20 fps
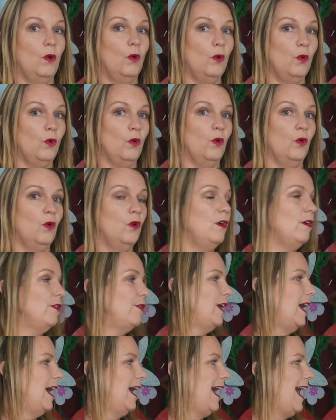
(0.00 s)
or
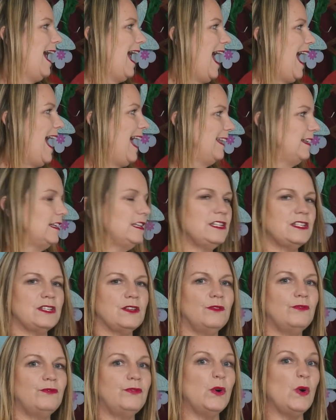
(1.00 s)
the ant
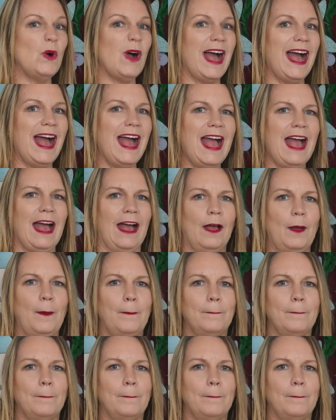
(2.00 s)
for A?